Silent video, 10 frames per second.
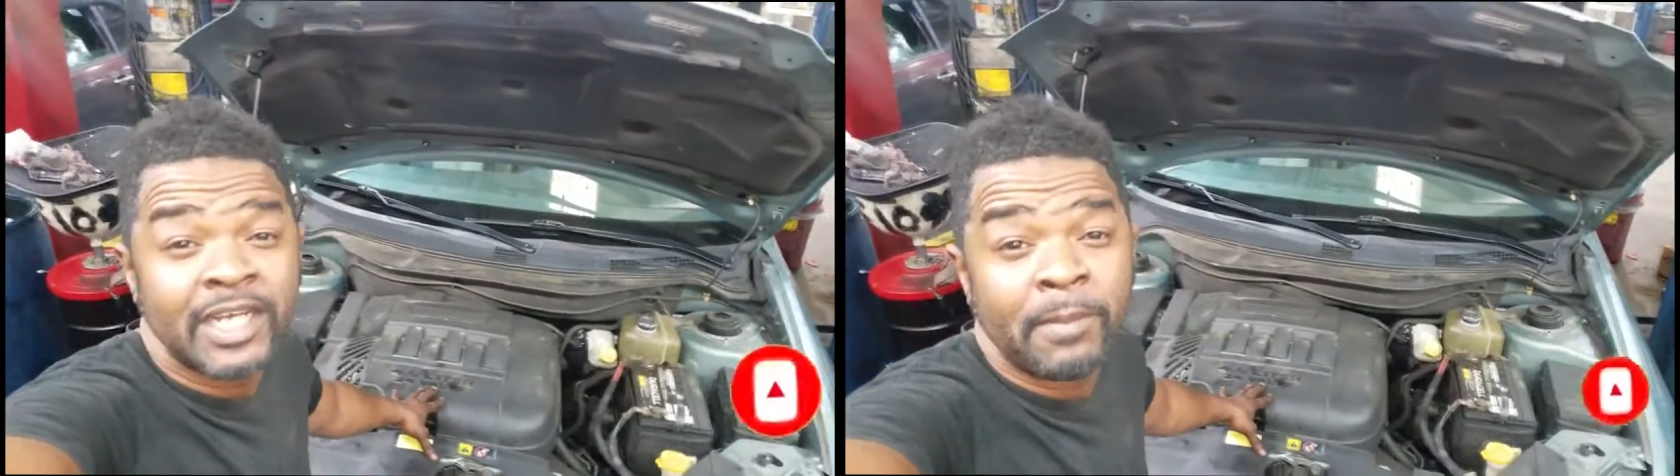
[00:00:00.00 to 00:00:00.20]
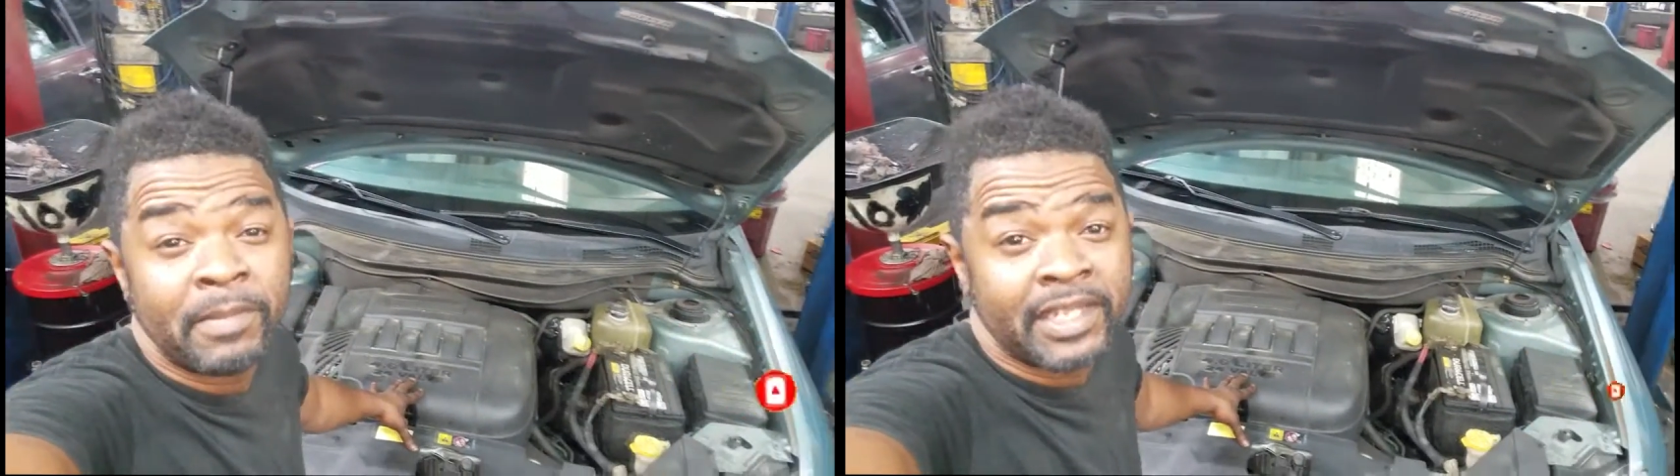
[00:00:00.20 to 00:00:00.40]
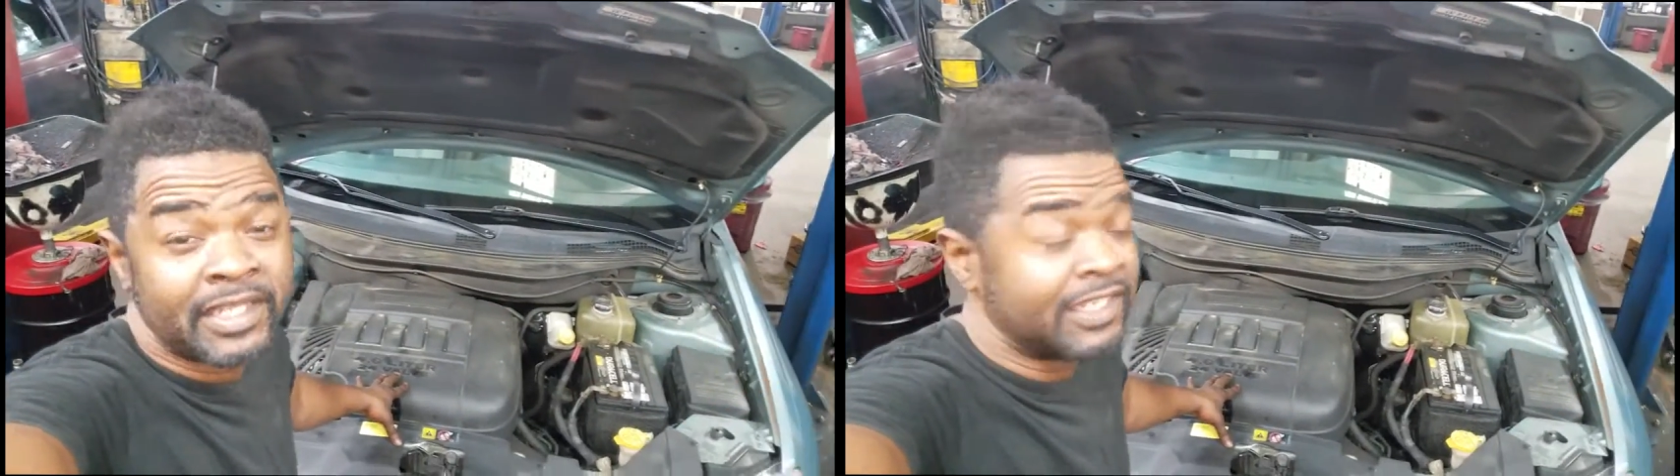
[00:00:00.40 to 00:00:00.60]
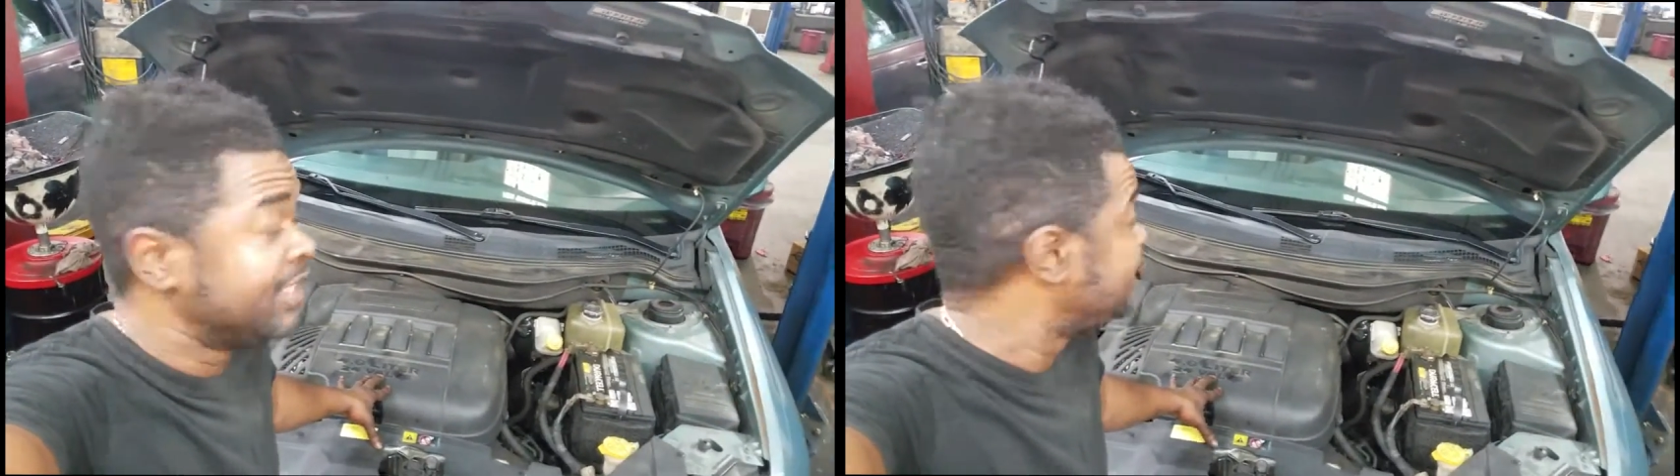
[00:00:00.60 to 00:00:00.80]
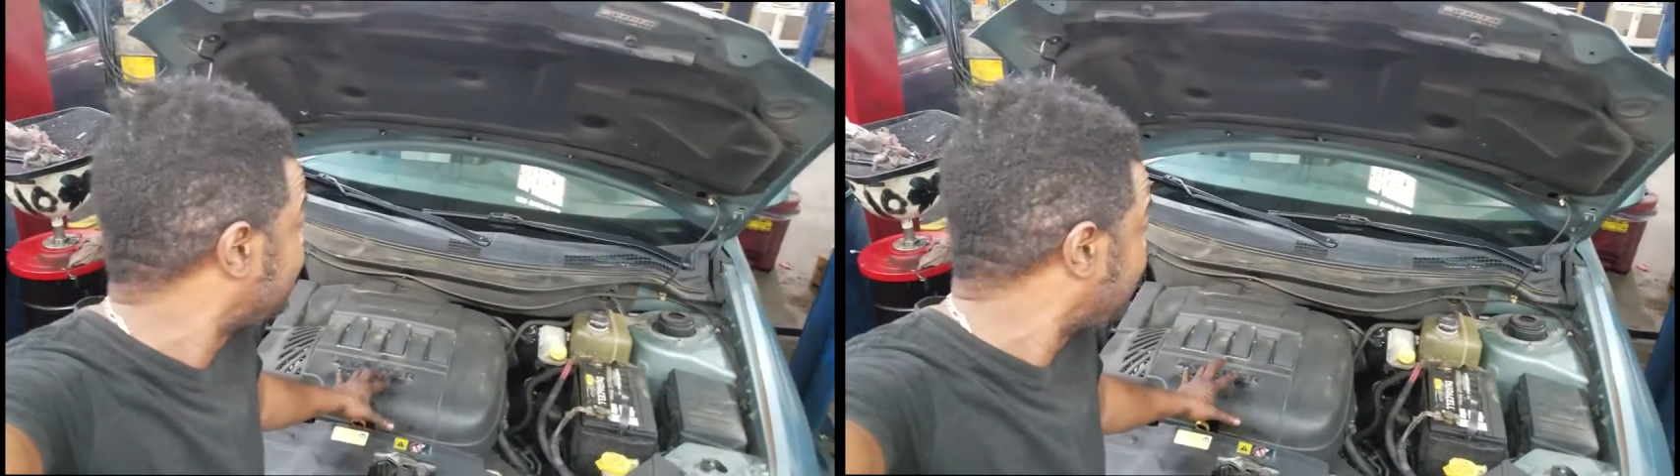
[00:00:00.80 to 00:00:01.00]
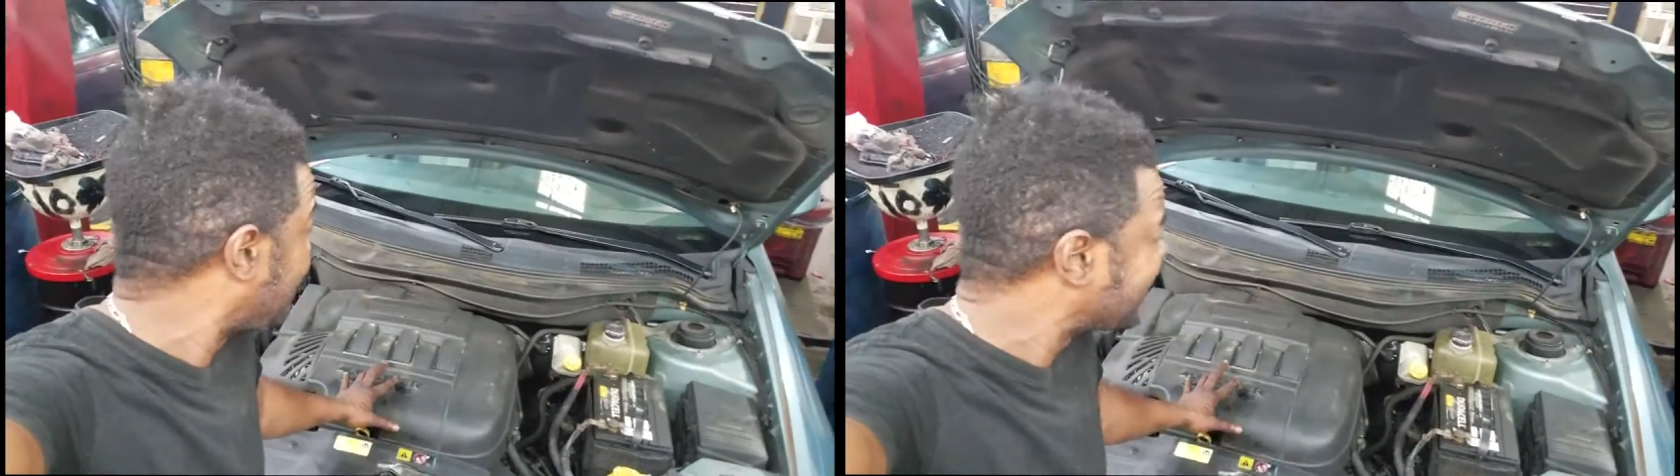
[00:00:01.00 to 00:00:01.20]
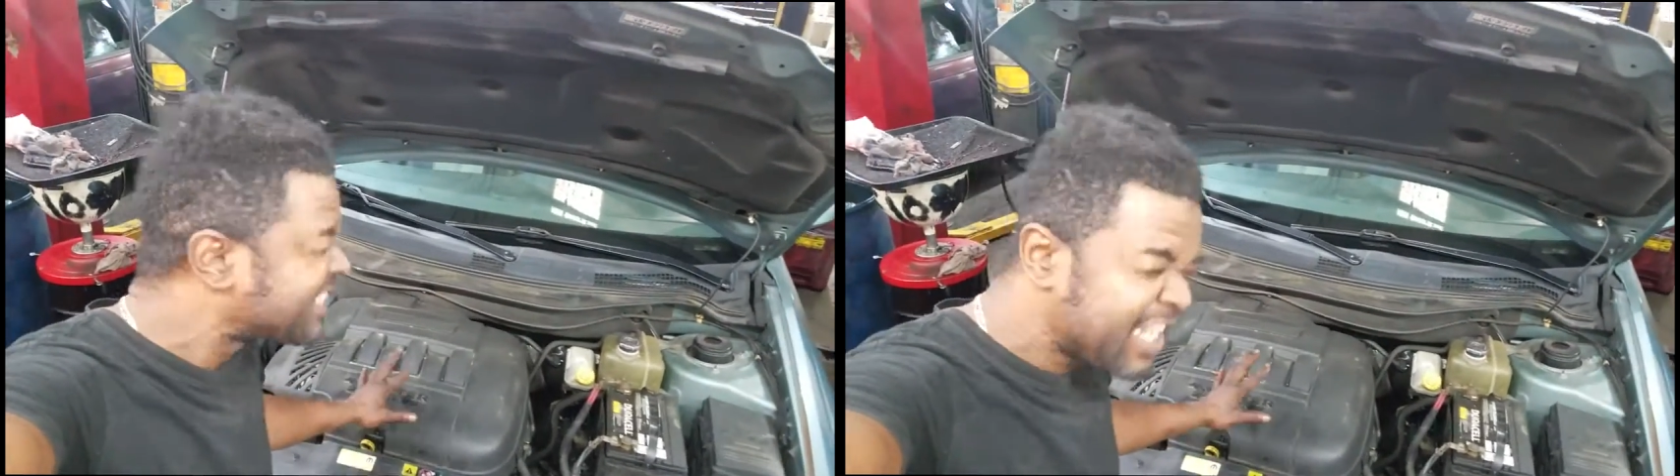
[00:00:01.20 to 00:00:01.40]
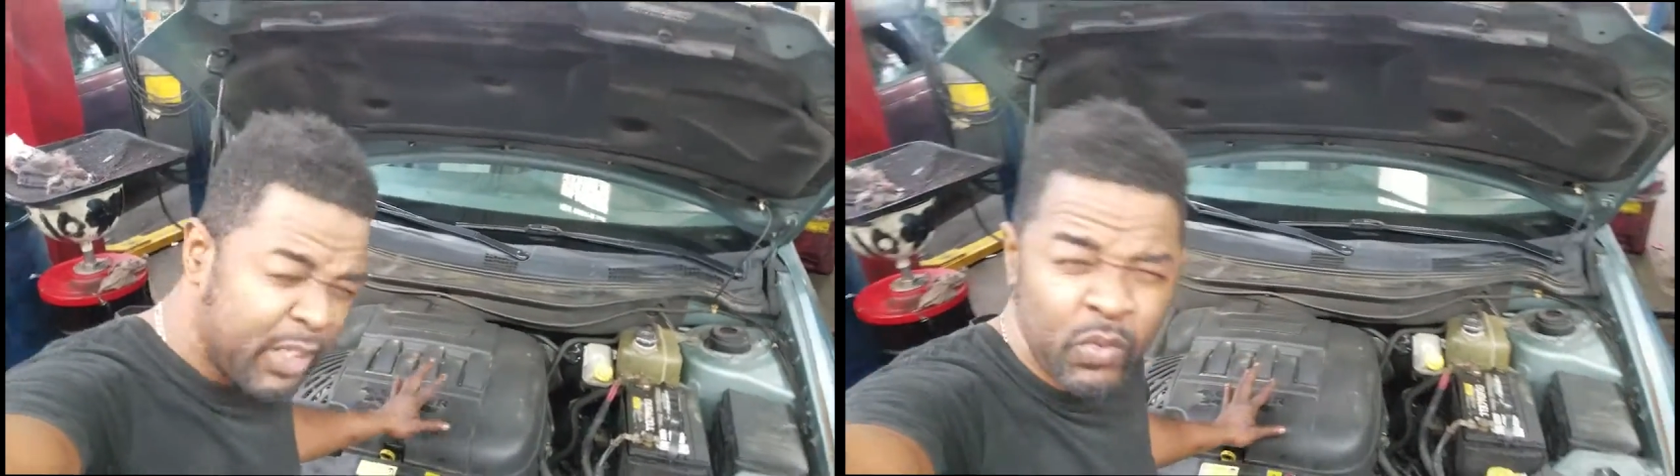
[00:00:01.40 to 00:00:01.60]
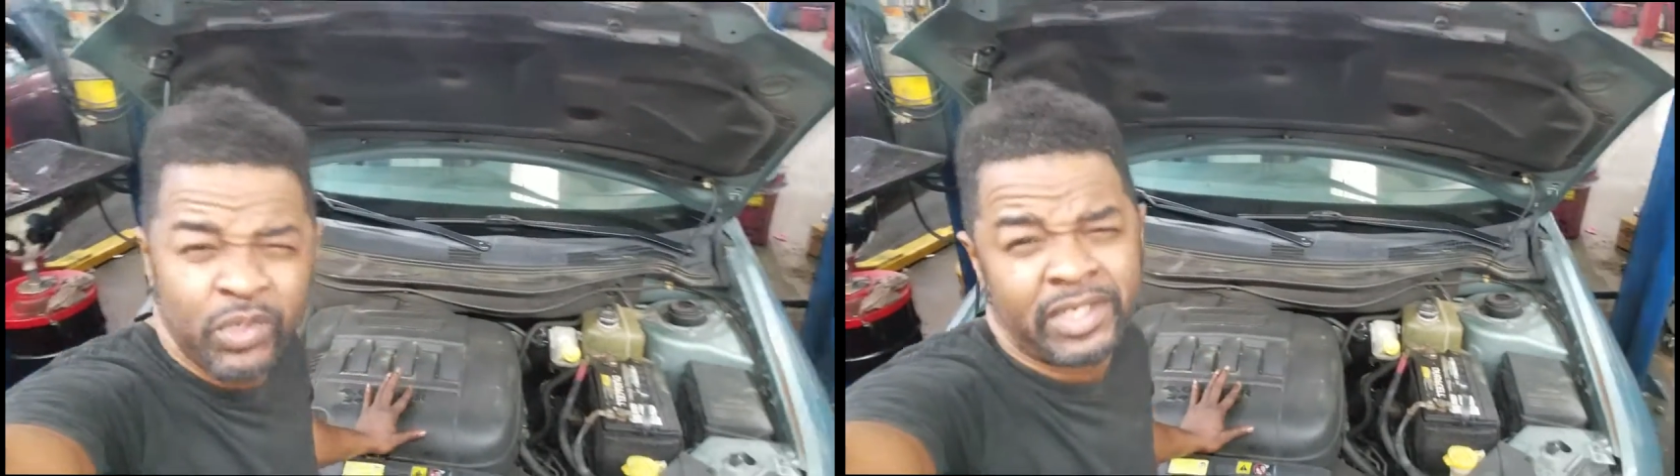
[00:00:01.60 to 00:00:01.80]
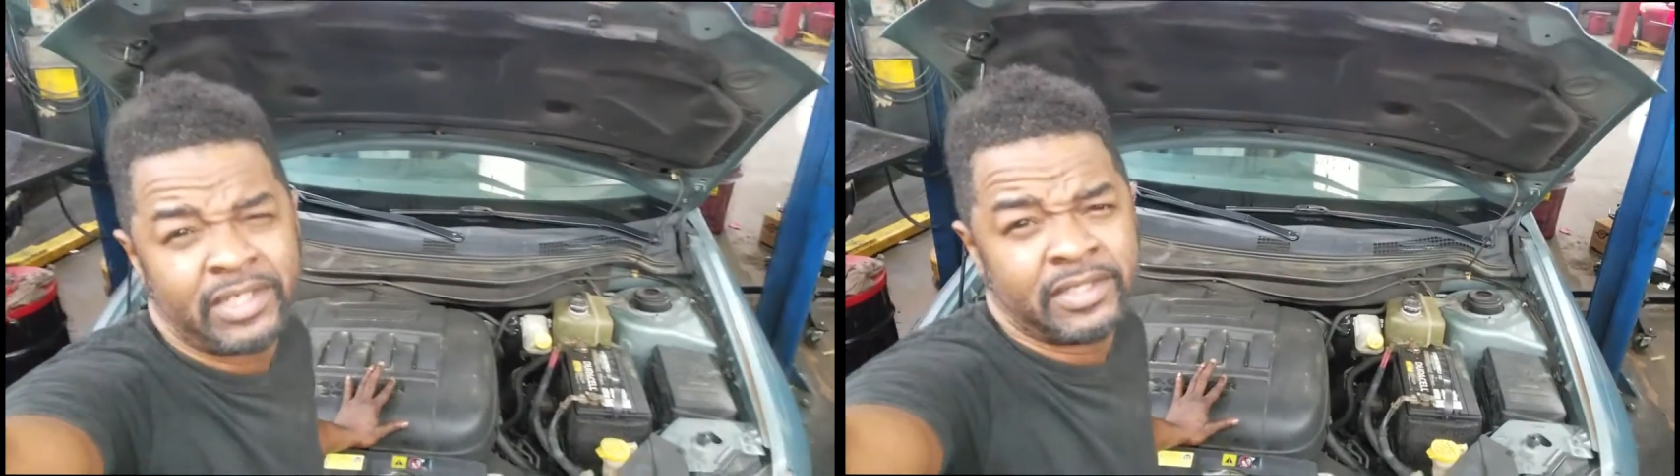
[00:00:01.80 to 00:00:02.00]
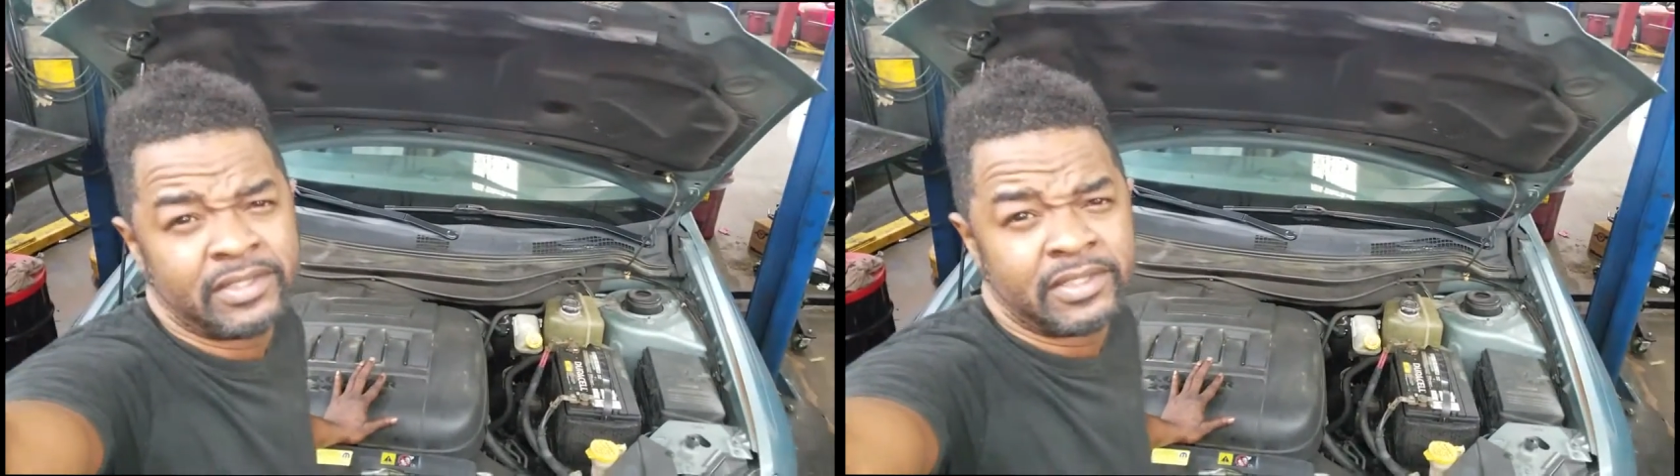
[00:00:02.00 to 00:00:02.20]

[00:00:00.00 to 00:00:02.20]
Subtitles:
making these, but I'll tell you what it is.